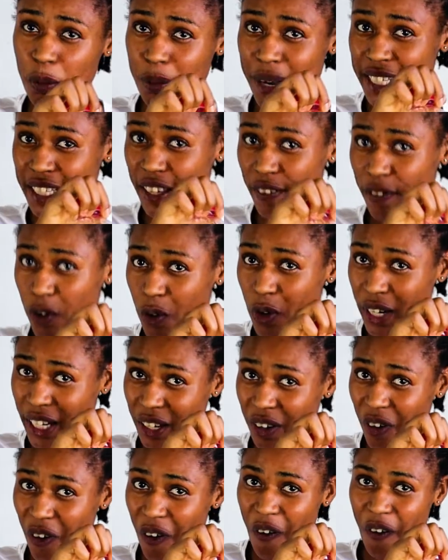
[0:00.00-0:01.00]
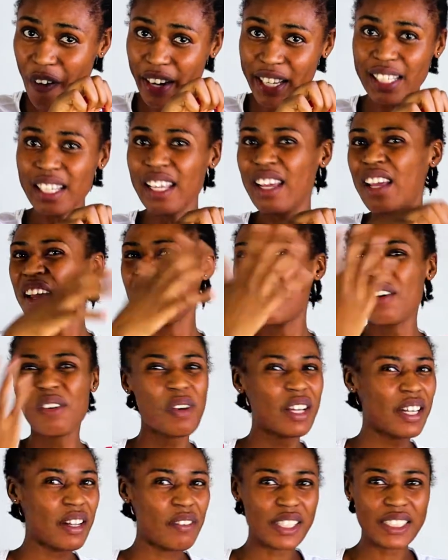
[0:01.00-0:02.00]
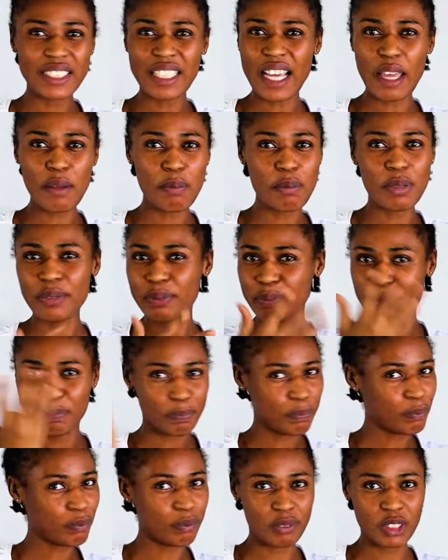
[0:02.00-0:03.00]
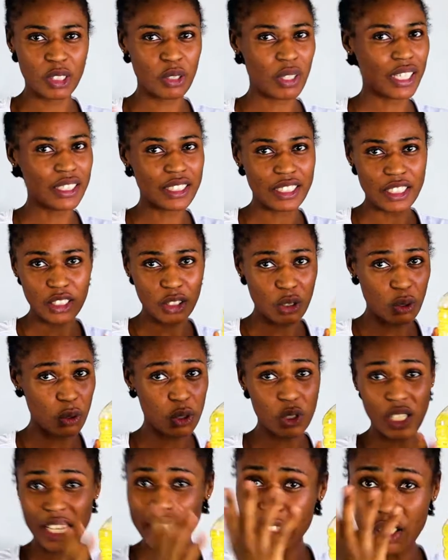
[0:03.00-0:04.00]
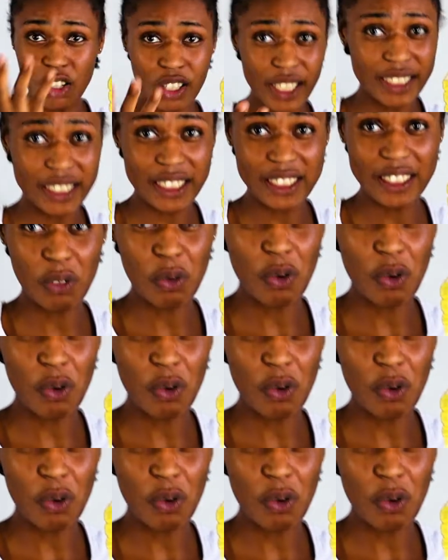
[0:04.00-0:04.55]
You must have cooking oil, whatever type you can just use, as long as it's